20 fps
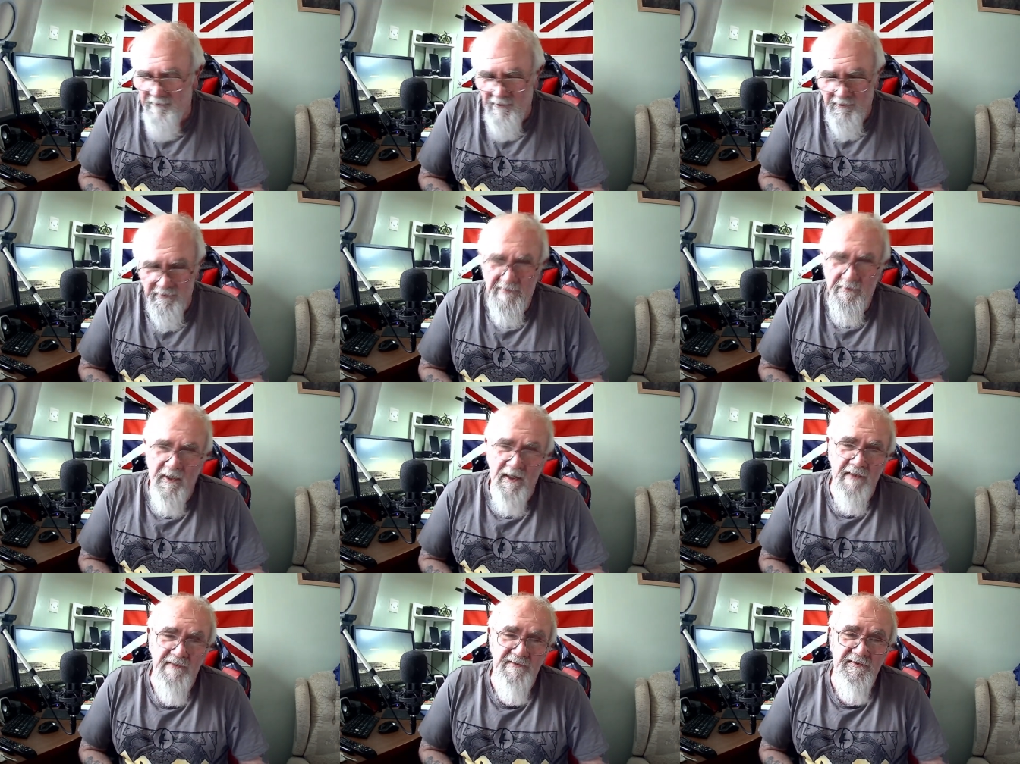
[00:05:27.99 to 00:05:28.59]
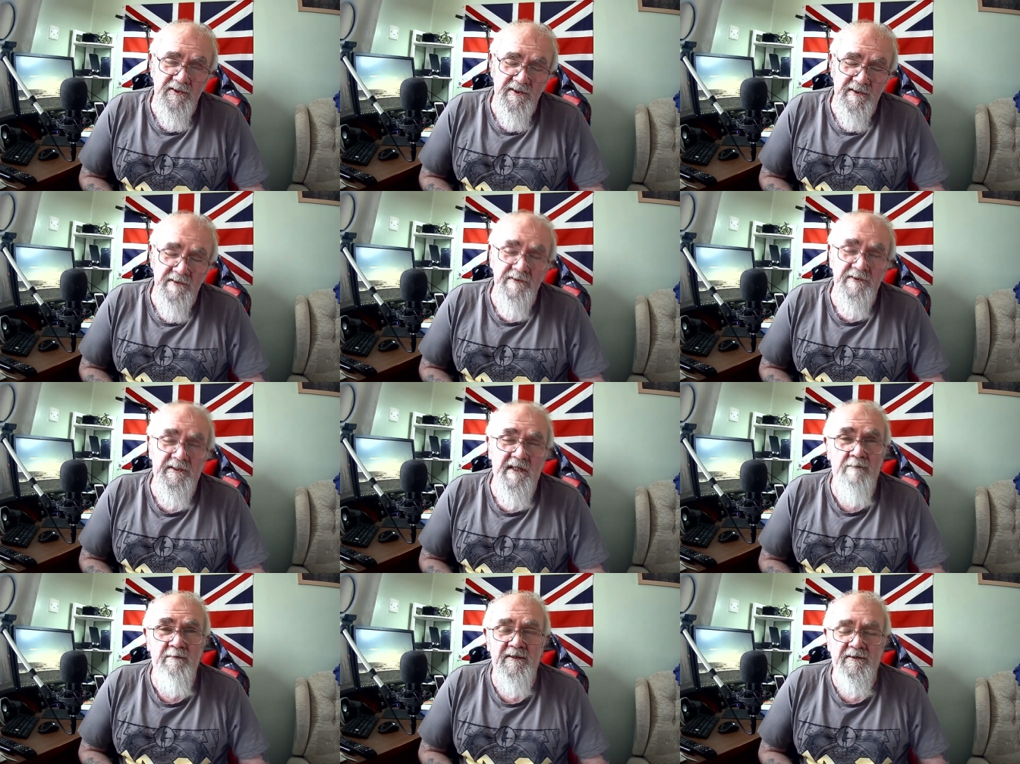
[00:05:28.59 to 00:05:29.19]
not a certain
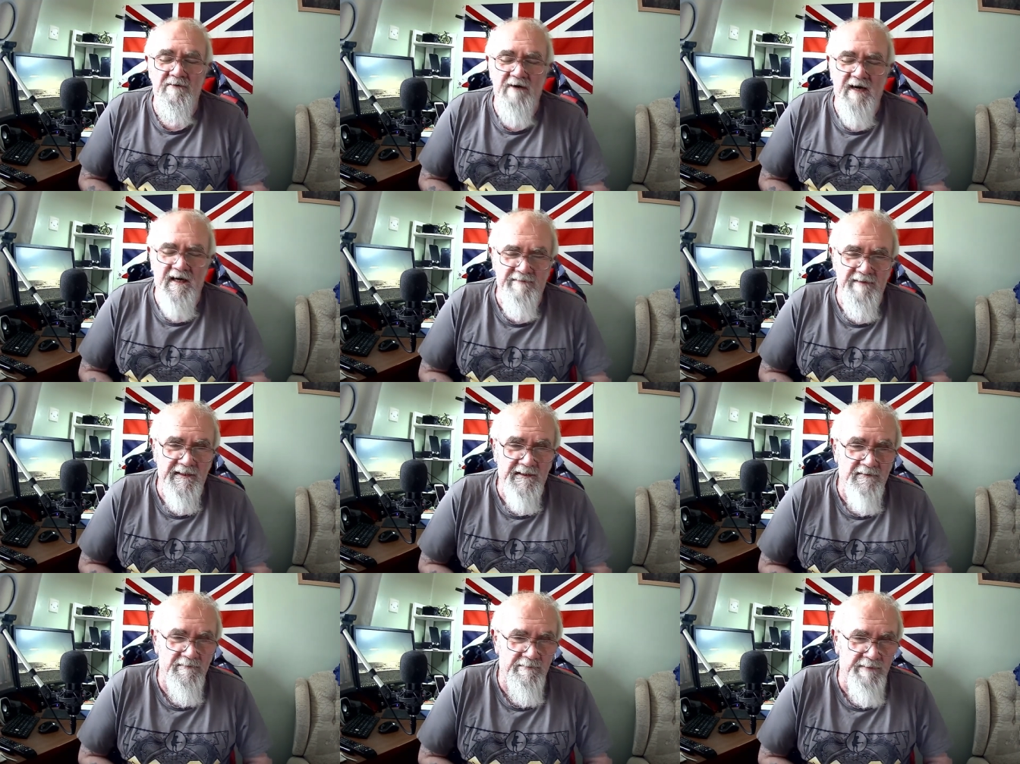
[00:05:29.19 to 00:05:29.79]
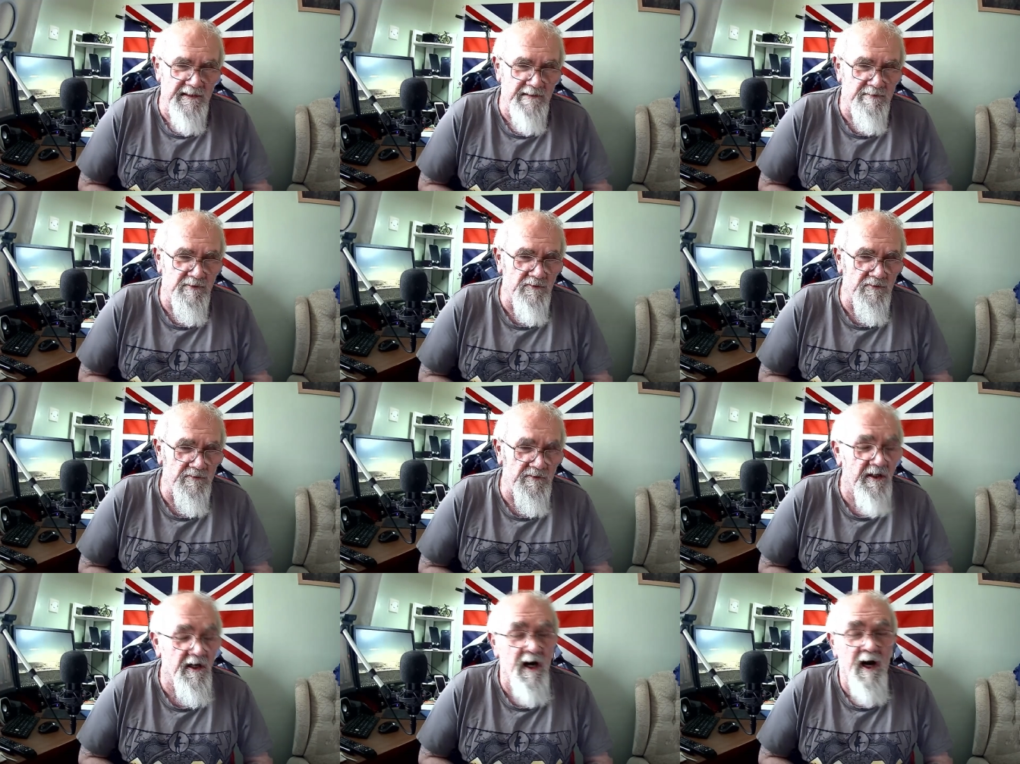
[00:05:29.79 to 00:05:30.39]
demographic of people
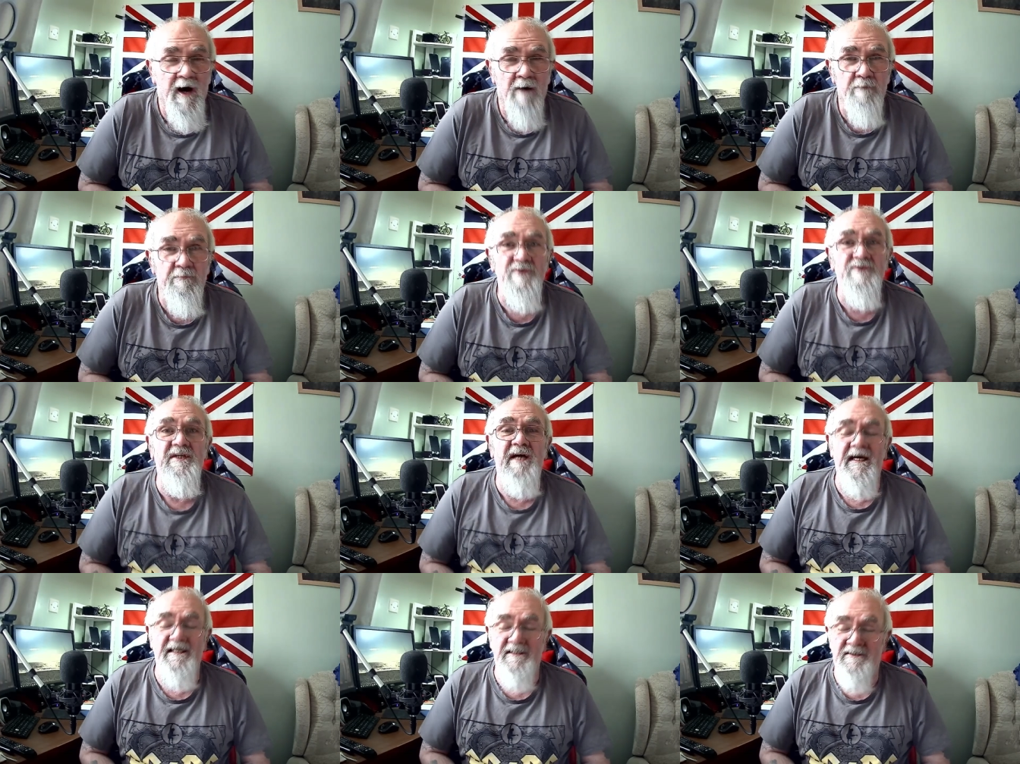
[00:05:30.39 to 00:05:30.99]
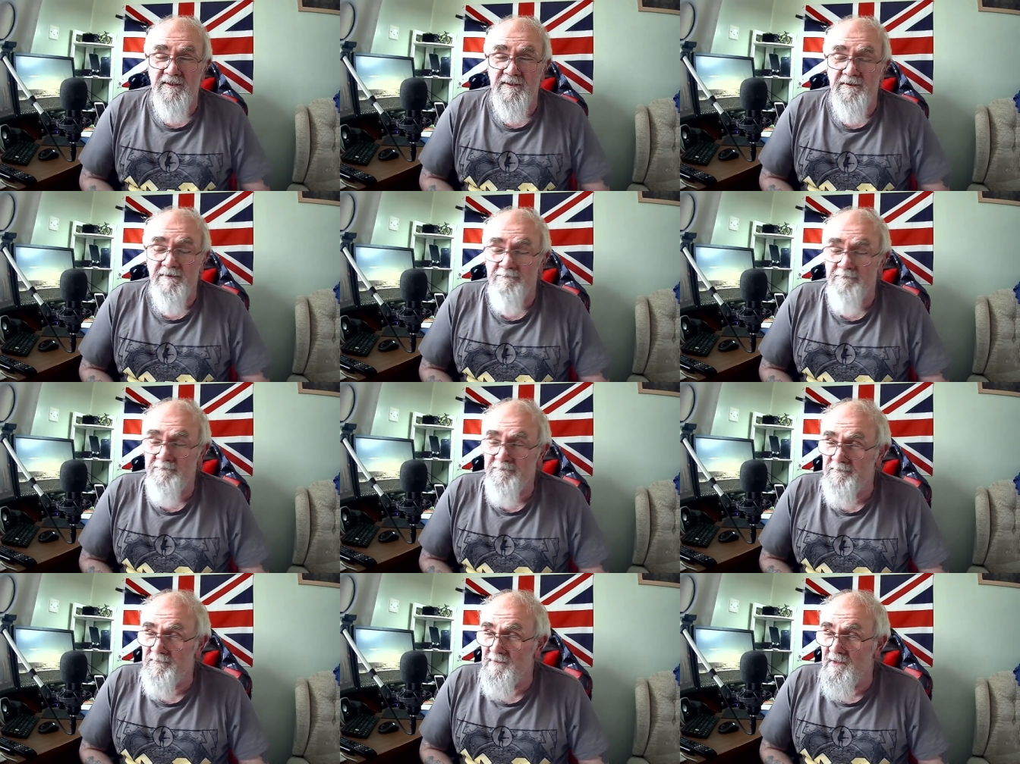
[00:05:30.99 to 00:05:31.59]
that are protected
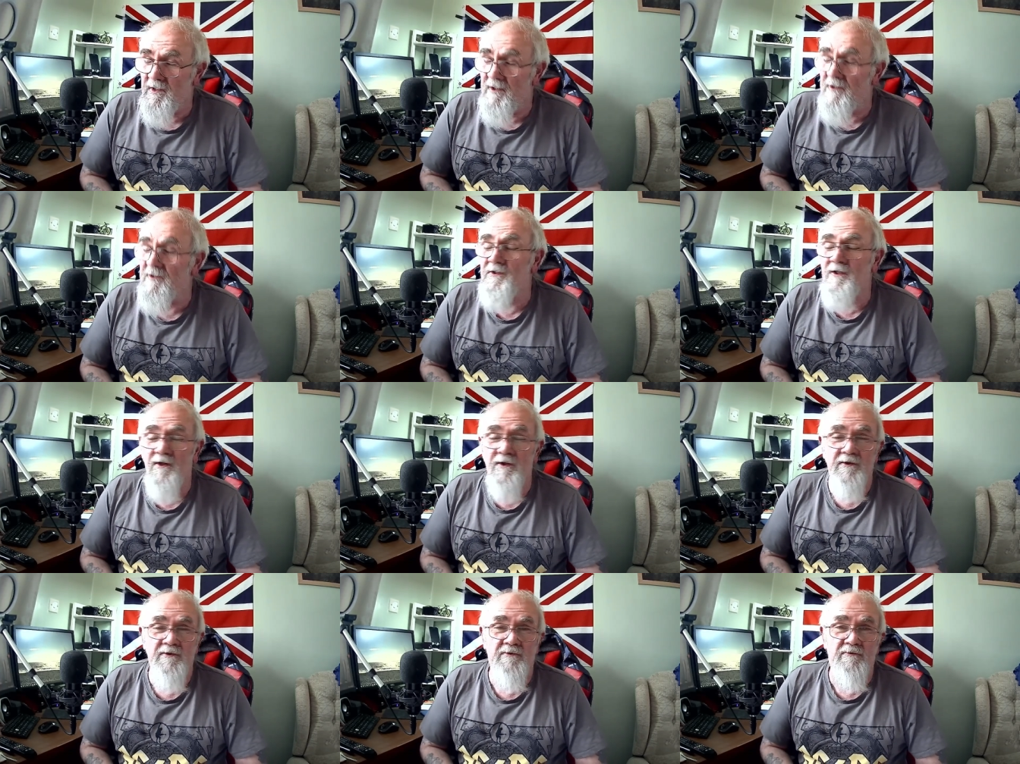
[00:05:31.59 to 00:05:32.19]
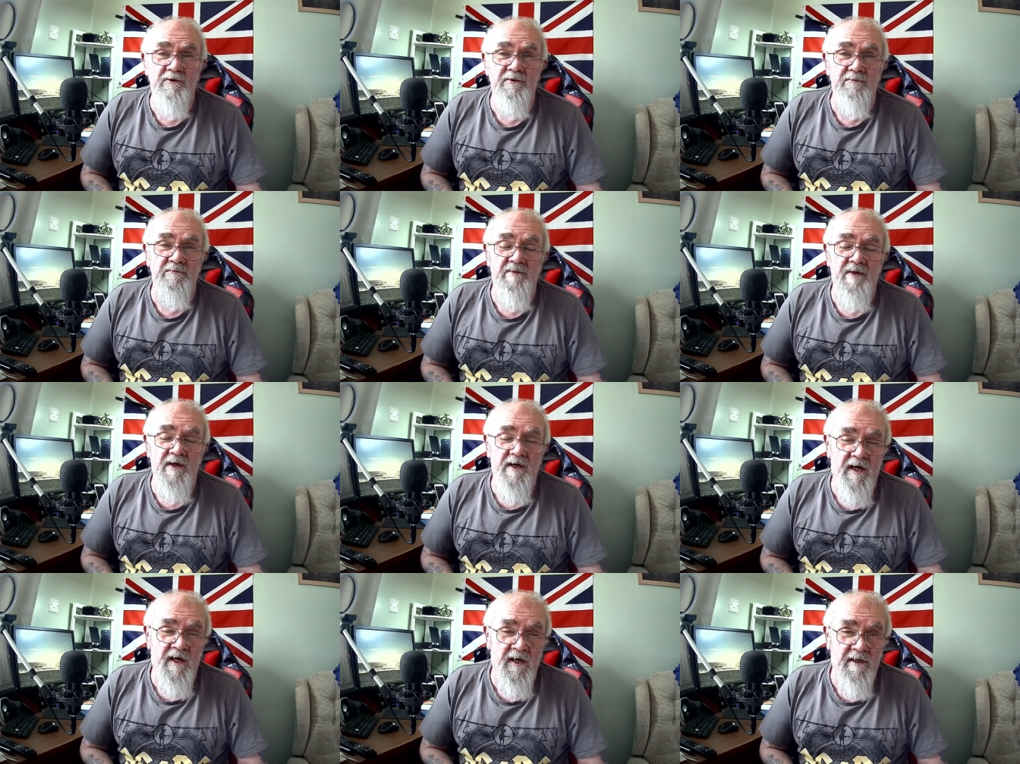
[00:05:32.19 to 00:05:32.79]
and another group
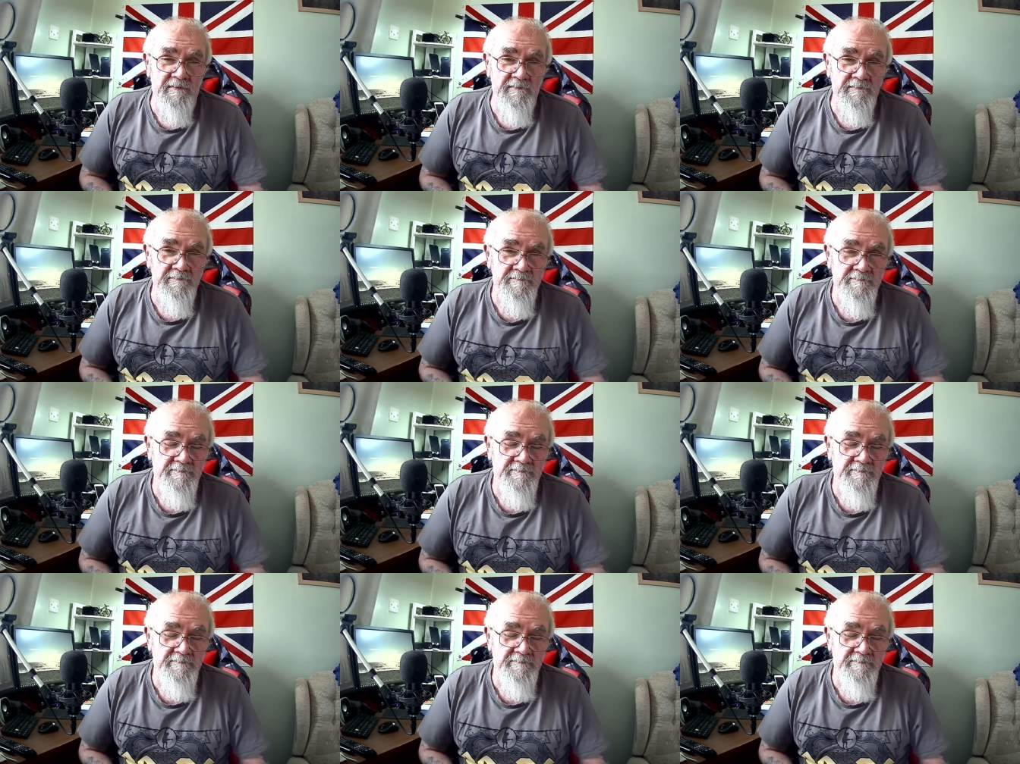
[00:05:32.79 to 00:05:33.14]
that aren't.